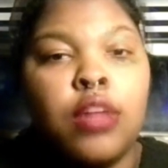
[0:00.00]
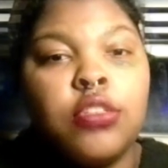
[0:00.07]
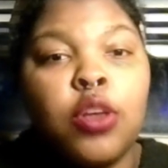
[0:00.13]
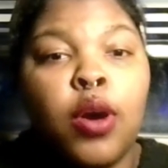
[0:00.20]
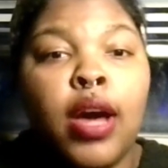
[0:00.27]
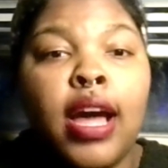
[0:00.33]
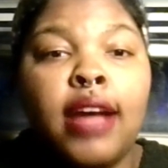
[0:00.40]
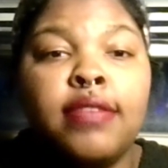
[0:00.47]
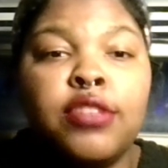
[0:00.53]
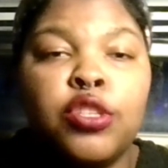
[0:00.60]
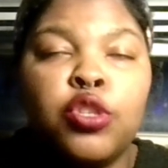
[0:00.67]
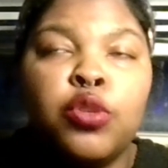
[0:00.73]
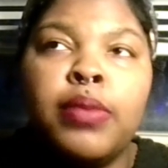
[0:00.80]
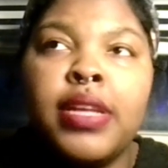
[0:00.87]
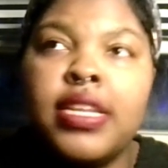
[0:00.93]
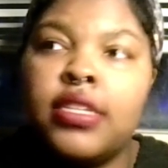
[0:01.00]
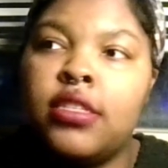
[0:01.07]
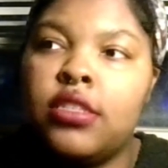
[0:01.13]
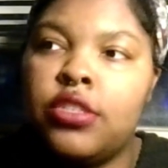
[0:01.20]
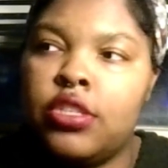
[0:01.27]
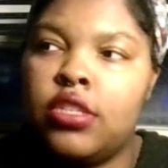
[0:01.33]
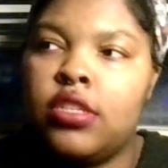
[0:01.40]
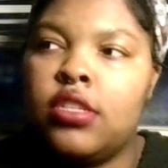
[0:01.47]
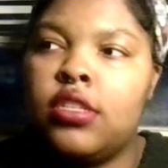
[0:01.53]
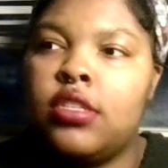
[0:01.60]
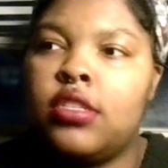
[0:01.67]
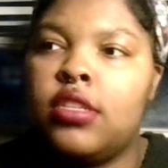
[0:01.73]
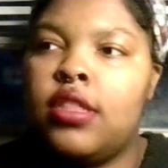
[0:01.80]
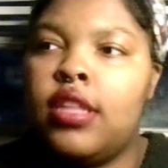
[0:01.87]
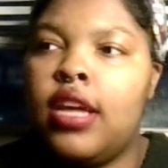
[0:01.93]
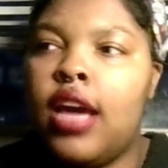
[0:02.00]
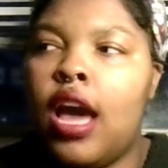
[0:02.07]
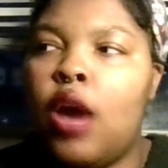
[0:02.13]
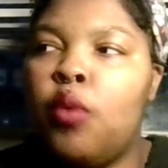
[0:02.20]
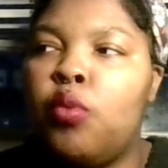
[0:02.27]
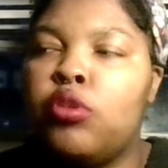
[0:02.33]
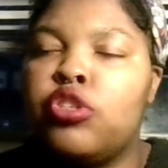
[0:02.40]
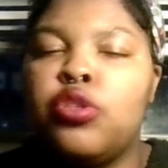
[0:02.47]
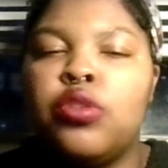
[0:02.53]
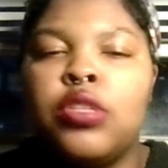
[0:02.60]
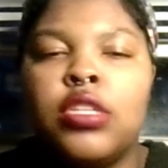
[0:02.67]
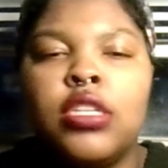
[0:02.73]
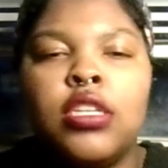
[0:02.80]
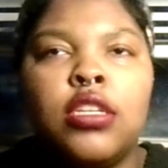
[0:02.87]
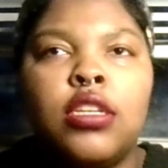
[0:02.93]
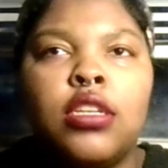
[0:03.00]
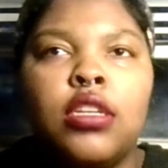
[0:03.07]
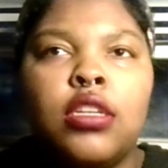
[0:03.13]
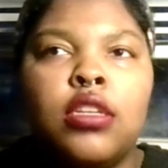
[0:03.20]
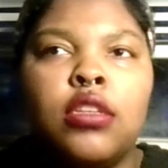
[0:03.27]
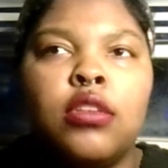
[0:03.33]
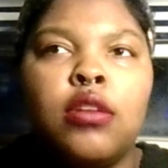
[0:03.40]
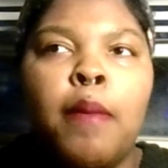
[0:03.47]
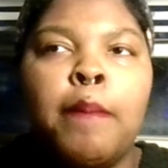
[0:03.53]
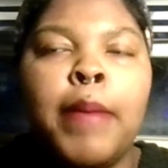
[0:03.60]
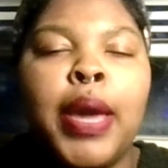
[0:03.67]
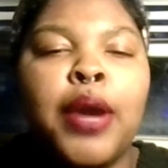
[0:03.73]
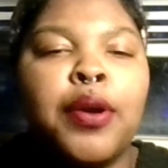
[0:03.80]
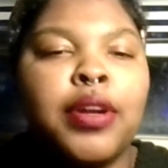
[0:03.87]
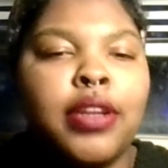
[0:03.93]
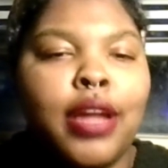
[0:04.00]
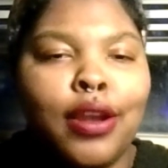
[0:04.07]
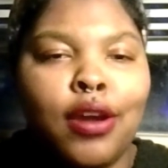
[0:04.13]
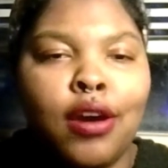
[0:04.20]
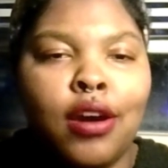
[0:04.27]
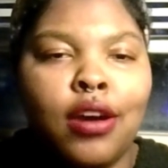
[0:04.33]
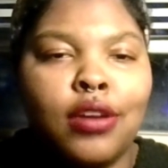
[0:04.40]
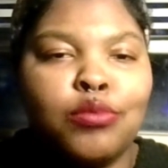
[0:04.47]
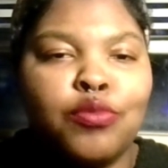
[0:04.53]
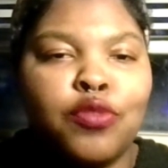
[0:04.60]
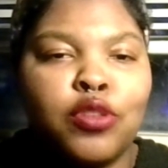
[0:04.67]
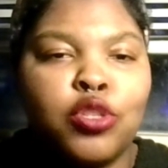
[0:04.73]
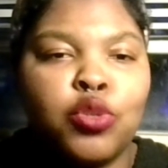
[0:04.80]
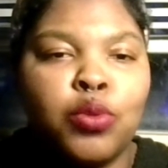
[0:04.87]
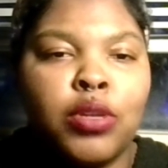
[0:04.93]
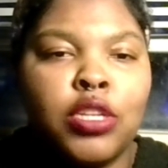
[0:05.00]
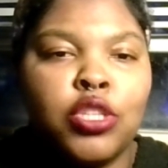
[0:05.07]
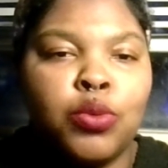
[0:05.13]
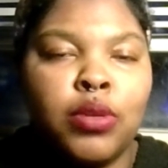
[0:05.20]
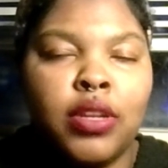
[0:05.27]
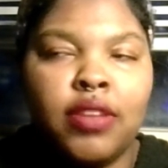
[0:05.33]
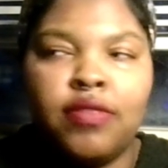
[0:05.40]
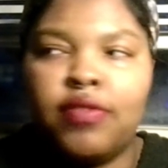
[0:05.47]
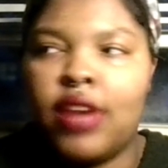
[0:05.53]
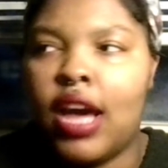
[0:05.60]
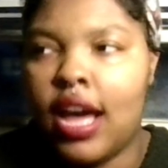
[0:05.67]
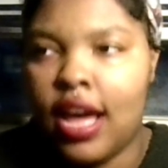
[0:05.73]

So I have two messages that I want you to marinate on for 2025